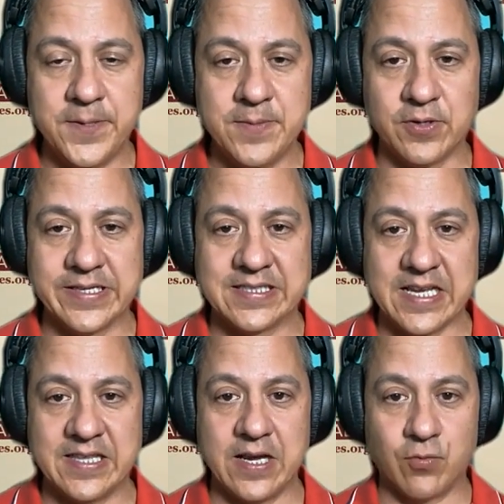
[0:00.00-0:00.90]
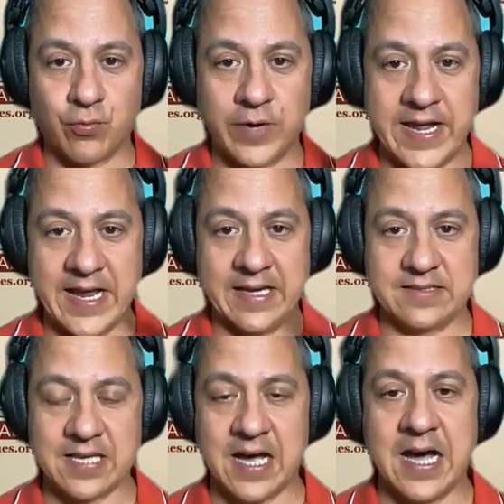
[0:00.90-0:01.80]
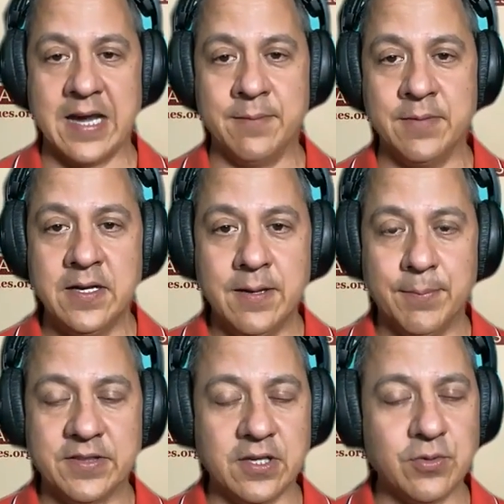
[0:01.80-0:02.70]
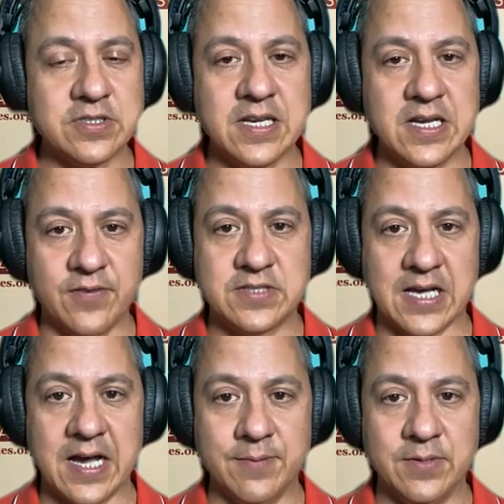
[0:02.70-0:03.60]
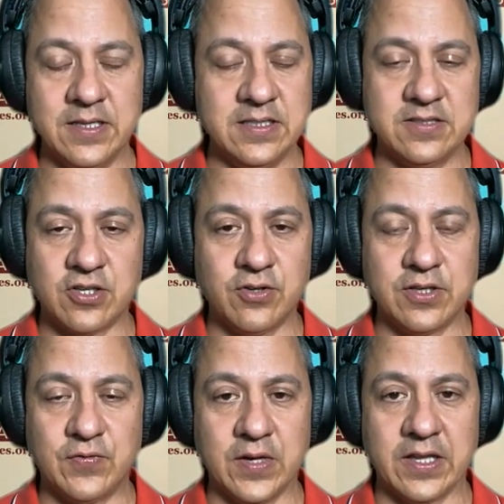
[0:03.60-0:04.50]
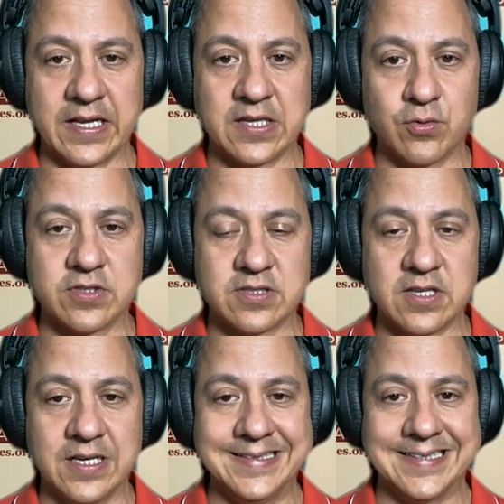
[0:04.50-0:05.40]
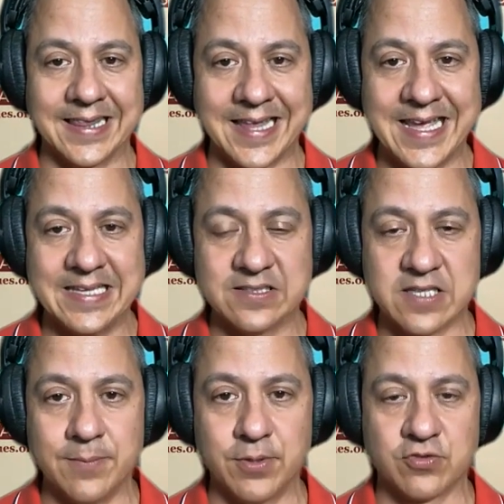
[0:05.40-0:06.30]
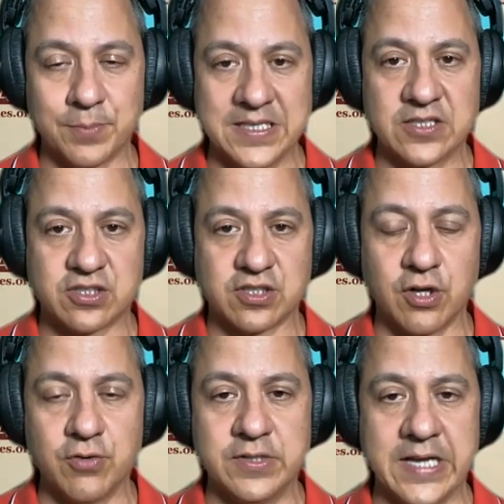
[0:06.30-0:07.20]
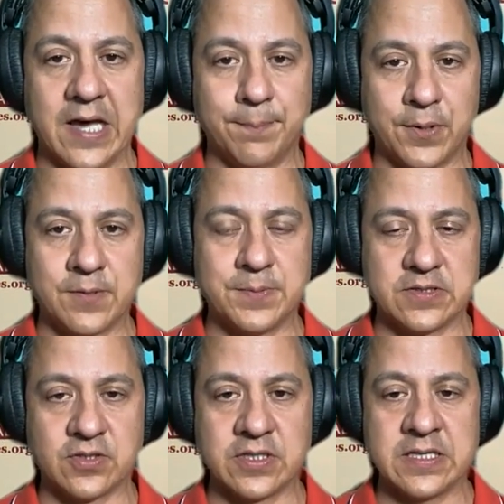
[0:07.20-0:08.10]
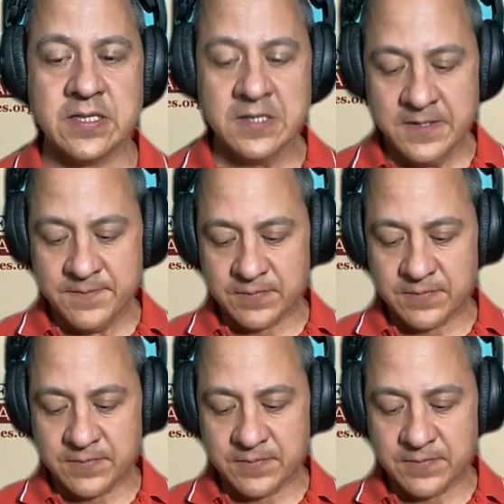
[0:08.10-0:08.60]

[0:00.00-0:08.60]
people can say they ran out of time, but there was enough time. It certainly felt like there was delays, and the bills were being slowed down purposely.